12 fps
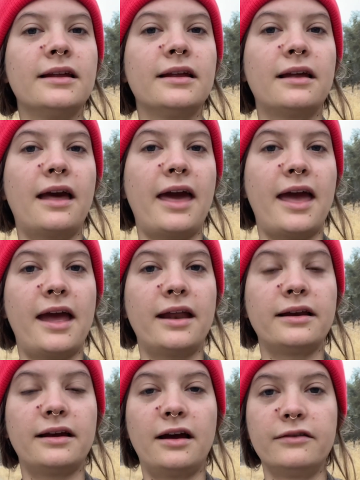
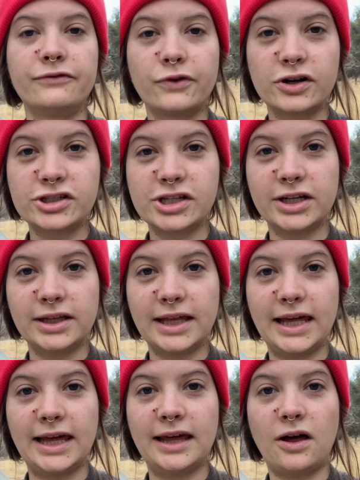And
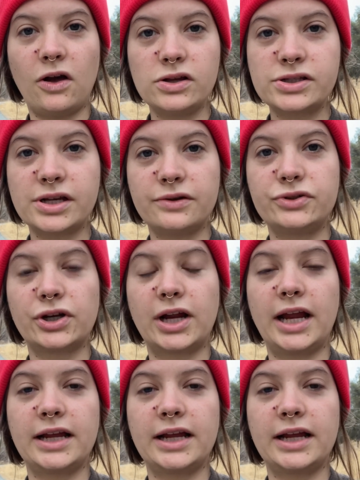unfortunately, also during